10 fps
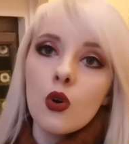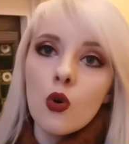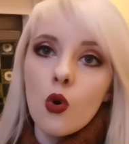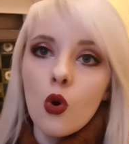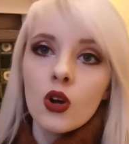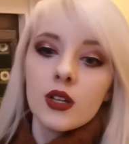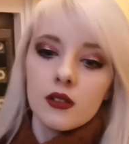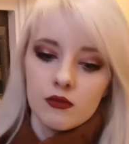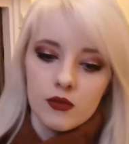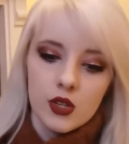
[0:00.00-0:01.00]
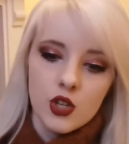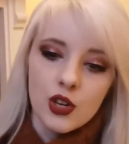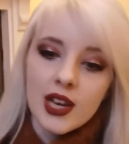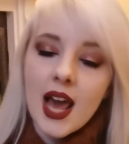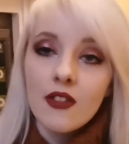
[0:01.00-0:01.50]
or you
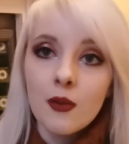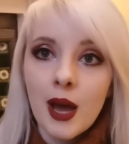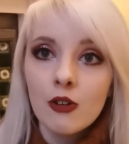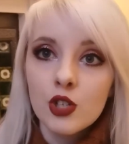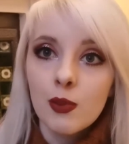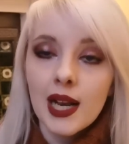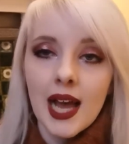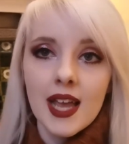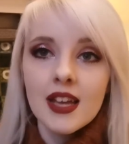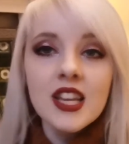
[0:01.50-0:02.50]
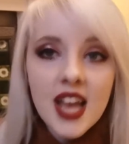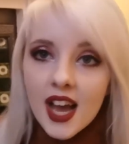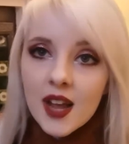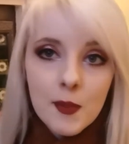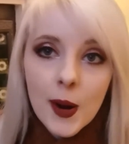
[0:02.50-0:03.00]
let them out to play and
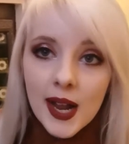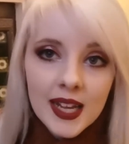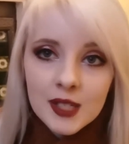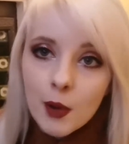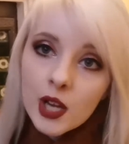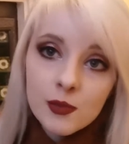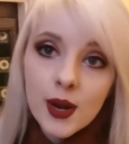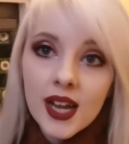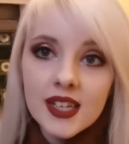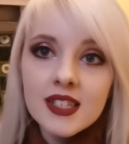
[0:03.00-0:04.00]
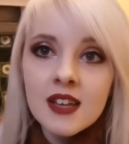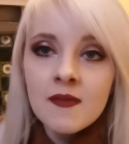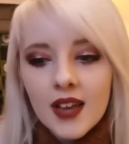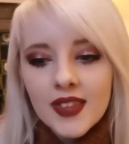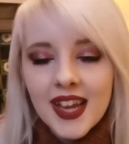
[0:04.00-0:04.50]
yay, praise, praise, praise.
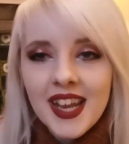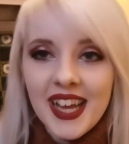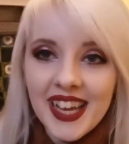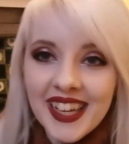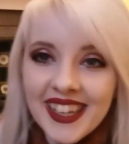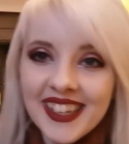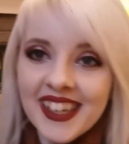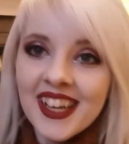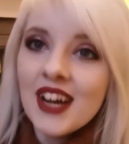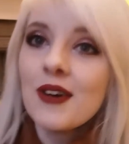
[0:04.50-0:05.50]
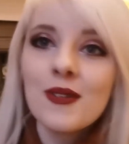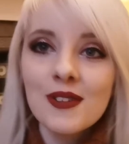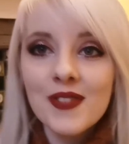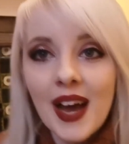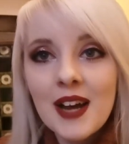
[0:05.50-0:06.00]
And then all
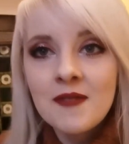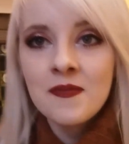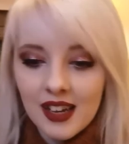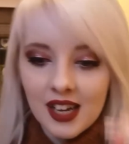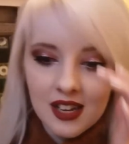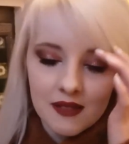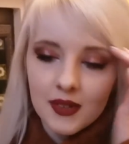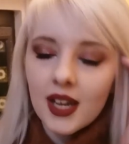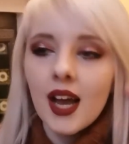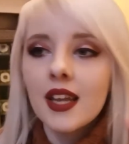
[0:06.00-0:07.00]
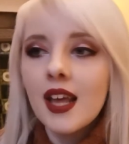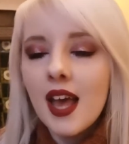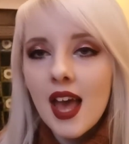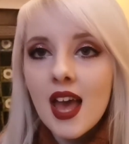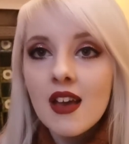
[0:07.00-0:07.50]
of that. And
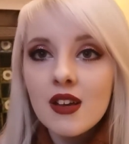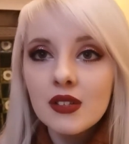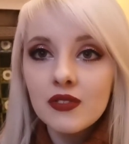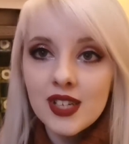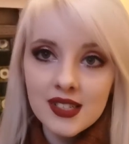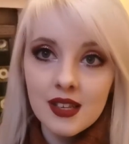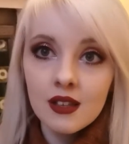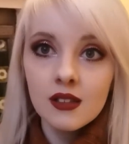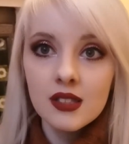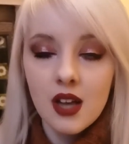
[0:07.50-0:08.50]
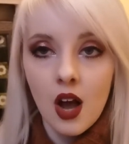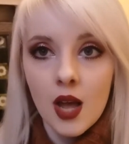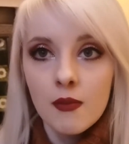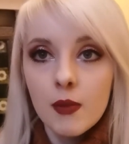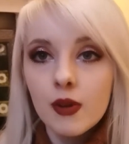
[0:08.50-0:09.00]
every single
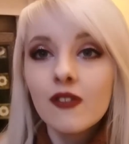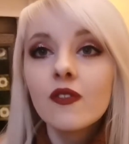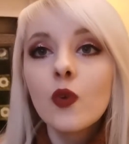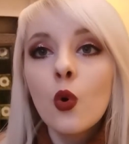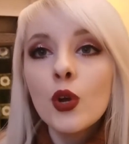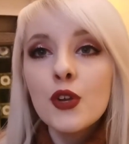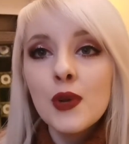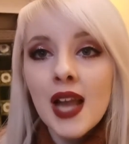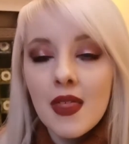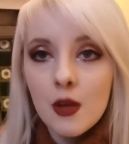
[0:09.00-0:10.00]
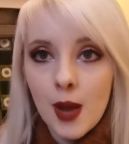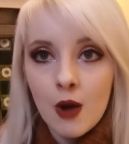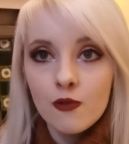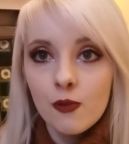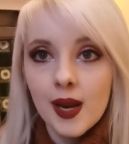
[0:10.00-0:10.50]
time before you let them
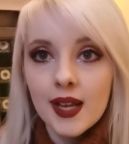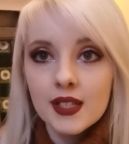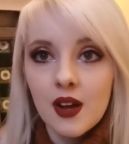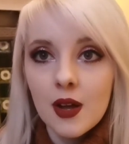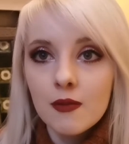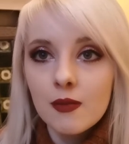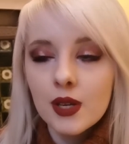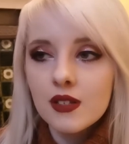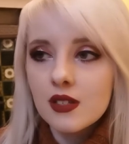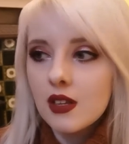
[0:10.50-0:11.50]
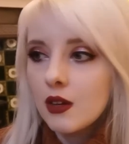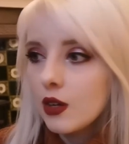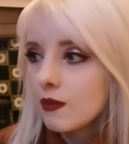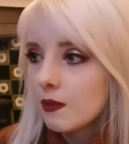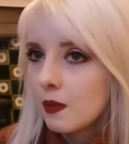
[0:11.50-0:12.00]
out for playtime, because
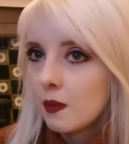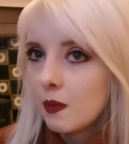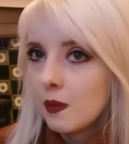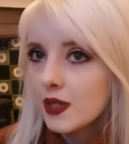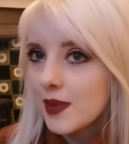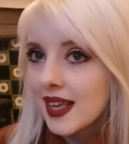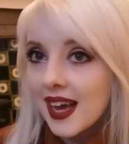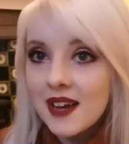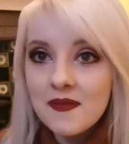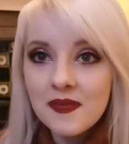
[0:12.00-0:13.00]
my cat,